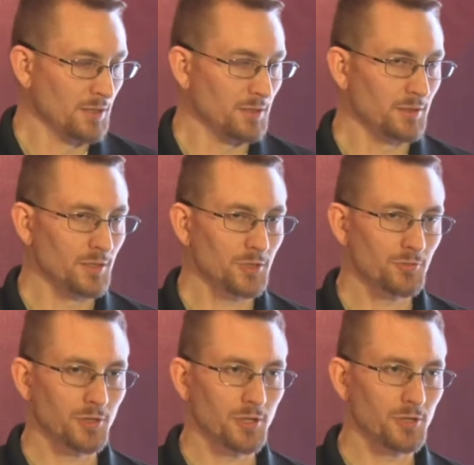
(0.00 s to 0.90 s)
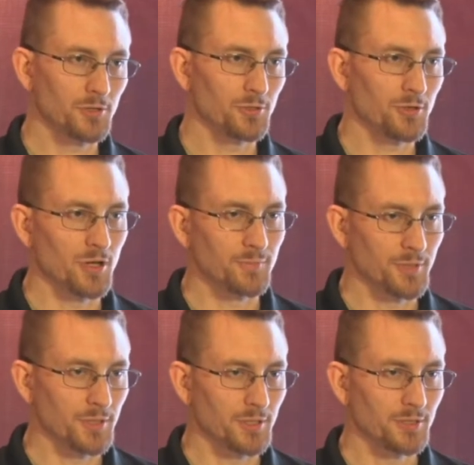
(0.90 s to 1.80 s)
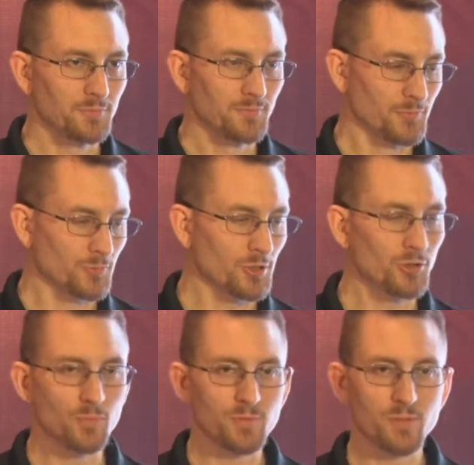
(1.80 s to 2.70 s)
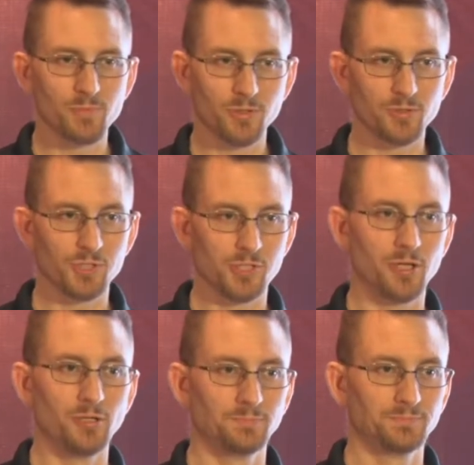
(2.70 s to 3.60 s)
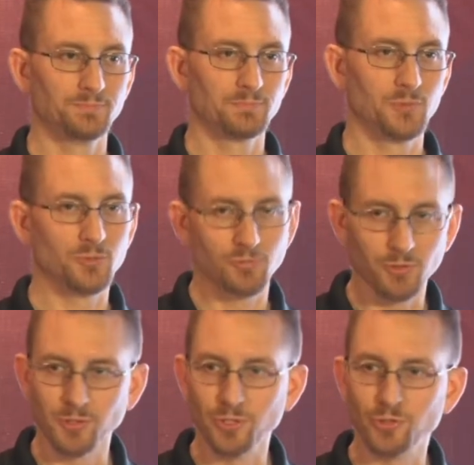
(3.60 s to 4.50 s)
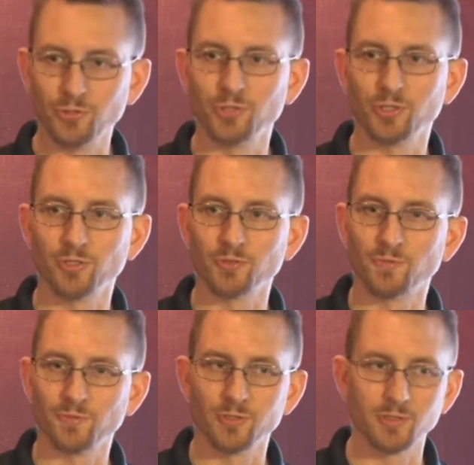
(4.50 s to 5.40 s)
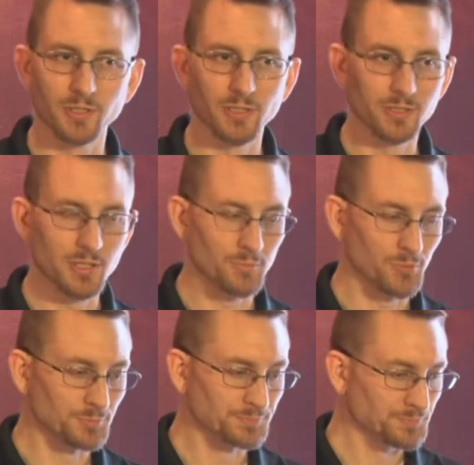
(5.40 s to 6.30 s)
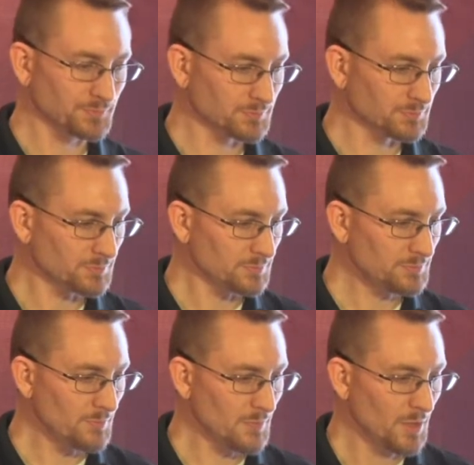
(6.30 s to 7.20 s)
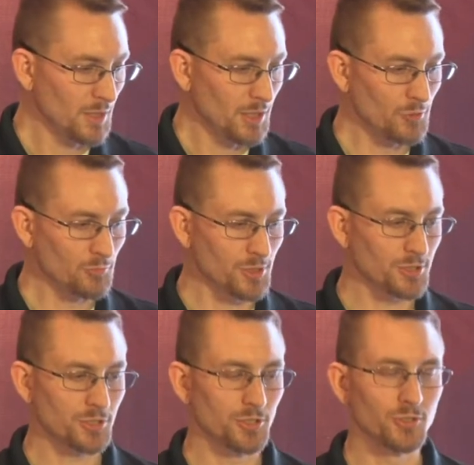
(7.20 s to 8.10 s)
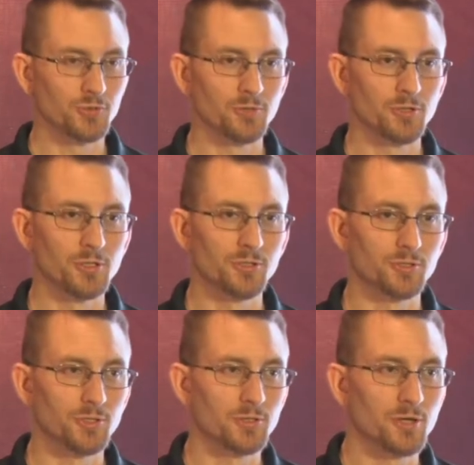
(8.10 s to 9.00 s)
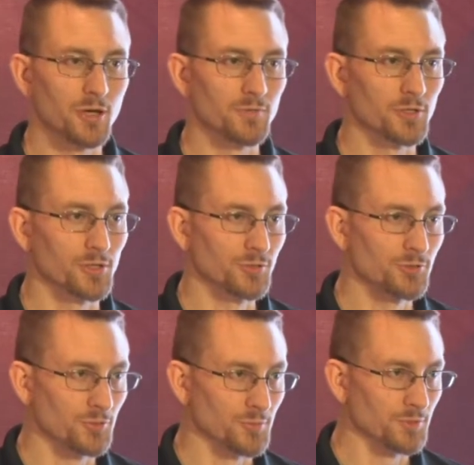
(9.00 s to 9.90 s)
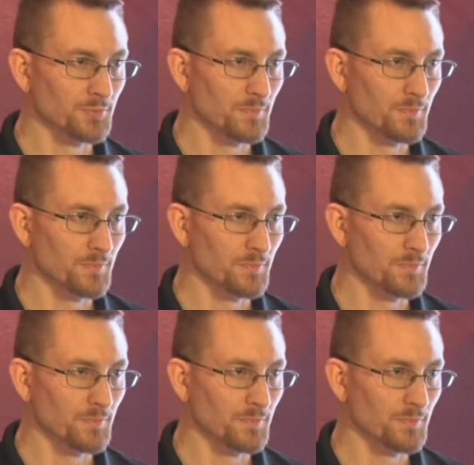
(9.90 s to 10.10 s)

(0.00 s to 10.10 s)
Next, we're going to get a little complicated. We're going to open up another shell, because we'll need 2 shells for this example. In one of the shells, we're going to start the Kafka Consumer,